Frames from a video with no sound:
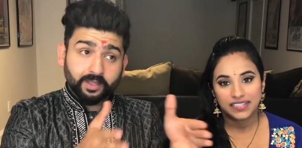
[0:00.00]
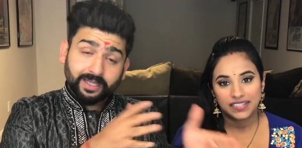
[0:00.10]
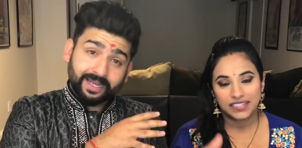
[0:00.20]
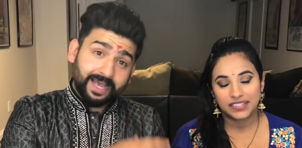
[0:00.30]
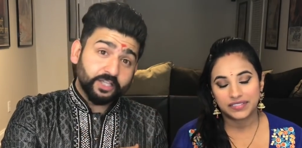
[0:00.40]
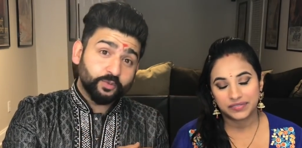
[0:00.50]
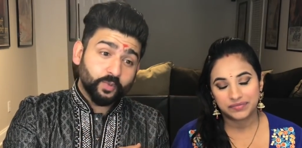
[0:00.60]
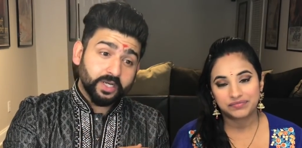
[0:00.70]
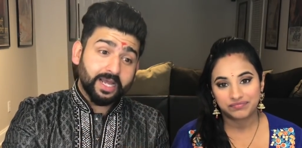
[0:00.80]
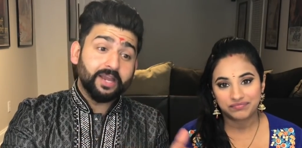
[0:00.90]
Speaker 1: the last
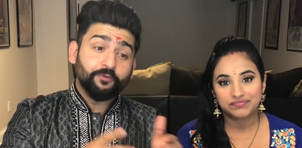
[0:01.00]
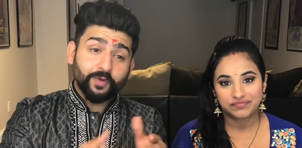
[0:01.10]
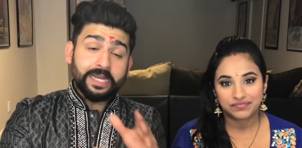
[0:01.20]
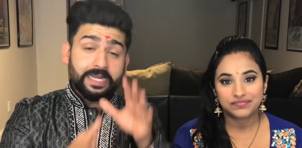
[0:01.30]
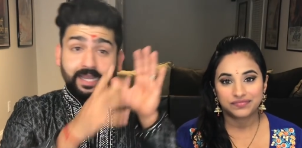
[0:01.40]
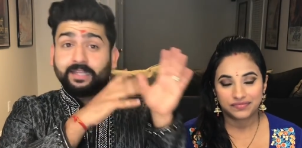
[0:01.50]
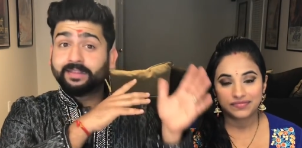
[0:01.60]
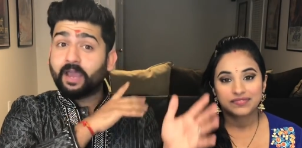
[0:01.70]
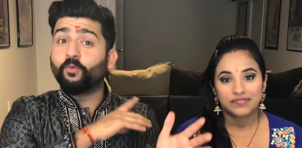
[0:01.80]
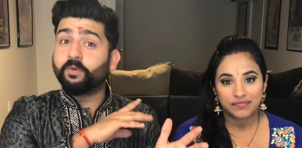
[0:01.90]
one i really like
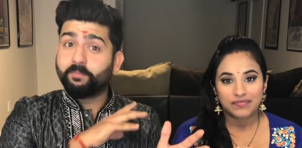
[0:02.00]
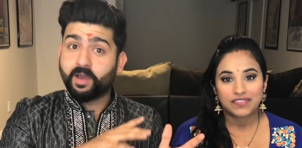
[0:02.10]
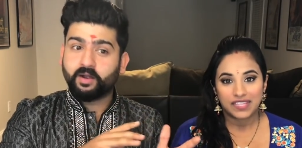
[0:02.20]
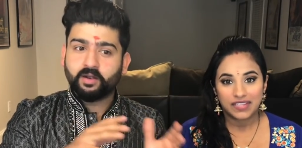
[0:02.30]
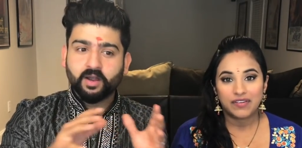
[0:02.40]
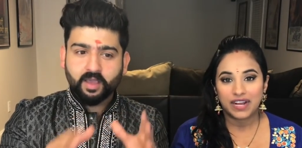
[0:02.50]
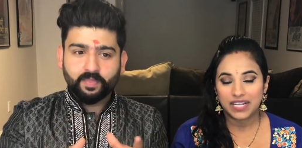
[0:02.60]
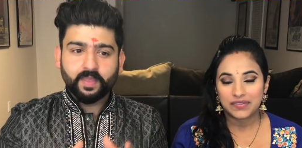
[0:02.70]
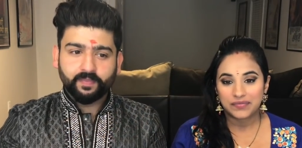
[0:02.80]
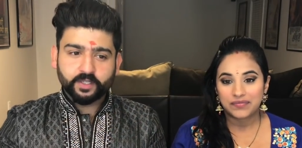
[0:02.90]
that one better right.
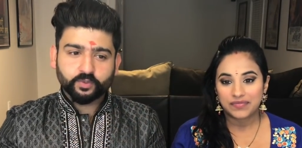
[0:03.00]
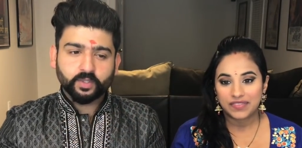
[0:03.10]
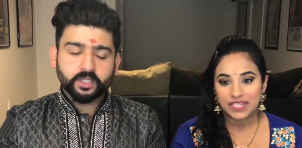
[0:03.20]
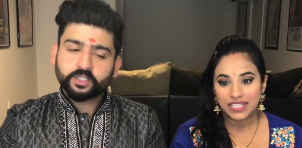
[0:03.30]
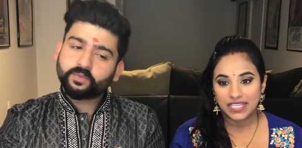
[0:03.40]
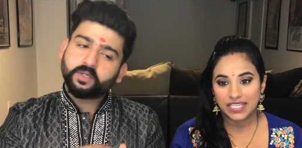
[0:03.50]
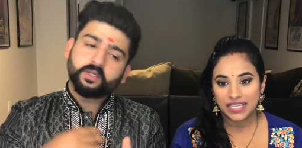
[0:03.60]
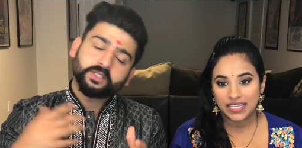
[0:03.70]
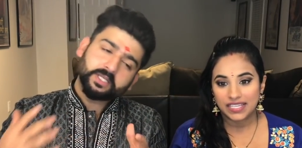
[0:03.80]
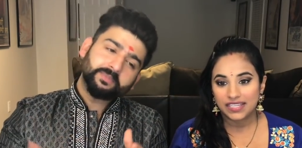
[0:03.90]
than this one this one
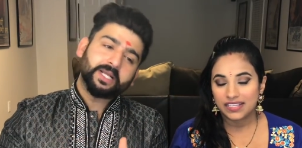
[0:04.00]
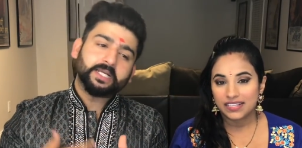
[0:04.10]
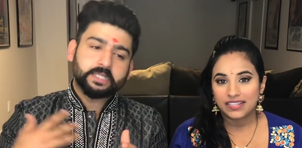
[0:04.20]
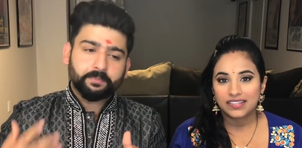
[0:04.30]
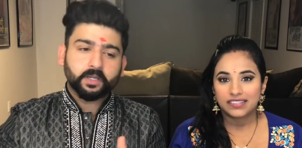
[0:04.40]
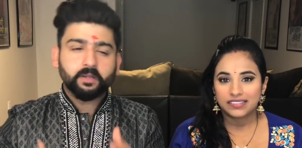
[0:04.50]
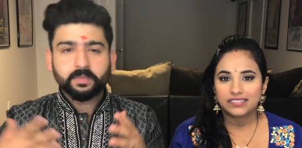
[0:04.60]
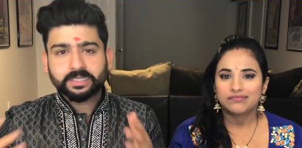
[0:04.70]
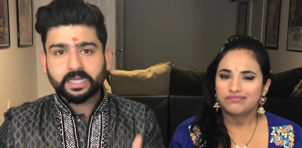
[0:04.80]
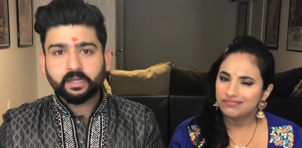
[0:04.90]
seems like a typical
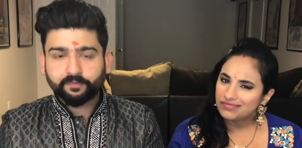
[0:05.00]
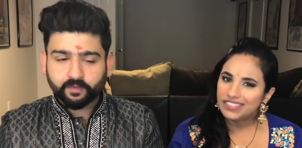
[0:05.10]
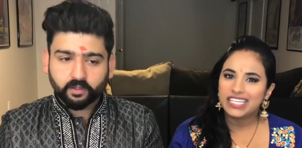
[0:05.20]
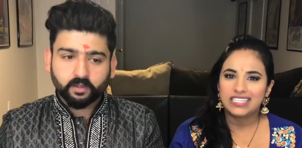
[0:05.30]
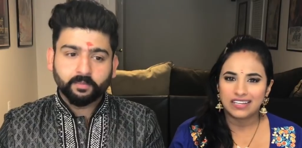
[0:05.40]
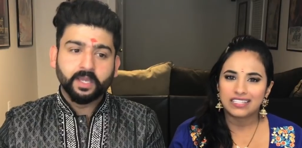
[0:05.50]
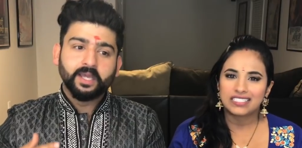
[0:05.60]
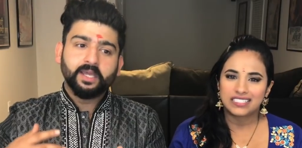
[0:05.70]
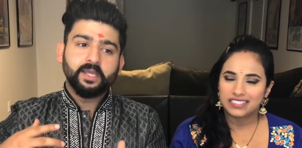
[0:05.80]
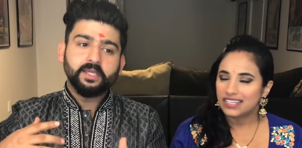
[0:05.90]
masala film it
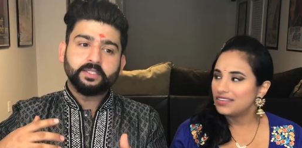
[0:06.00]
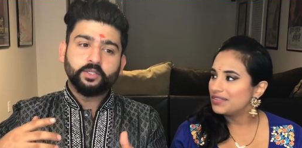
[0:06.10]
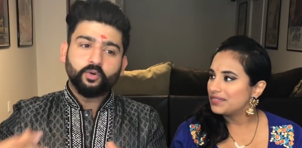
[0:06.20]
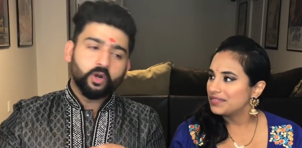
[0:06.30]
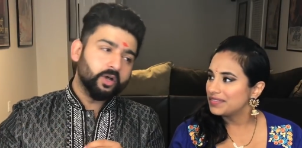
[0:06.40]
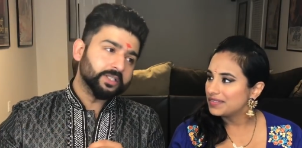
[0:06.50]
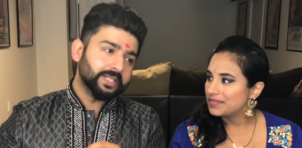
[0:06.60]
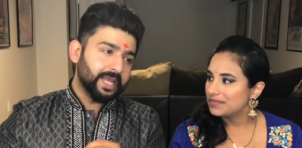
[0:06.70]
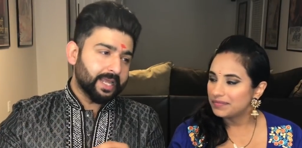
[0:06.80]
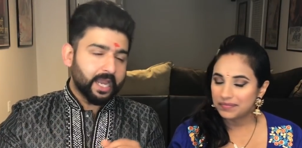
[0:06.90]
does he's doing all this
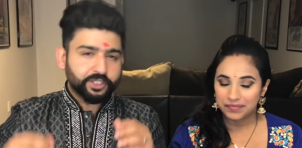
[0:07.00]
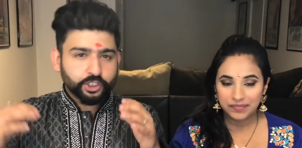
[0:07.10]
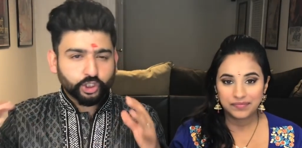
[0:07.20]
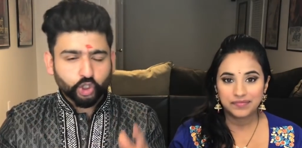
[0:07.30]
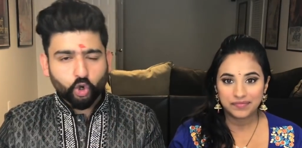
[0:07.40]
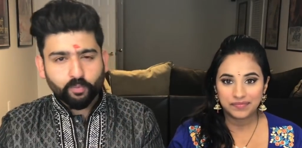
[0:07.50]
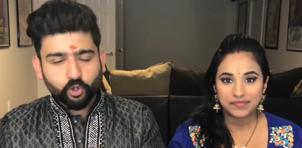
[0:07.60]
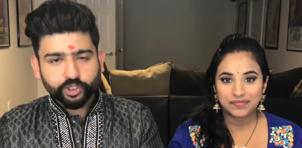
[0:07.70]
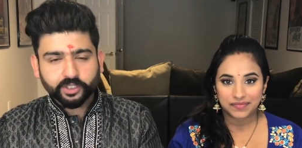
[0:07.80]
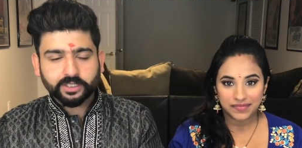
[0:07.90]
like action slow
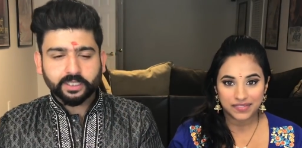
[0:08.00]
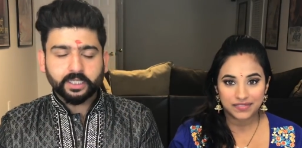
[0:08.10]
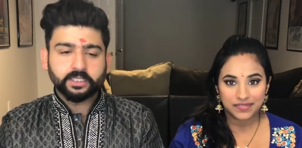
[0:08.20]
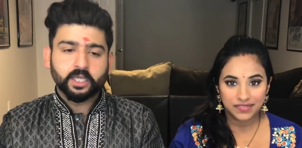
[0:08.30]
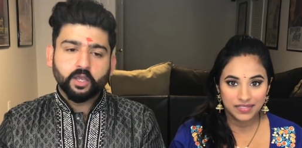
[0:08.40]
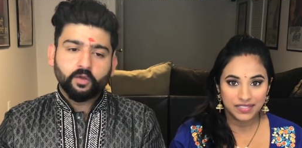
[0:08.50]
motion scenes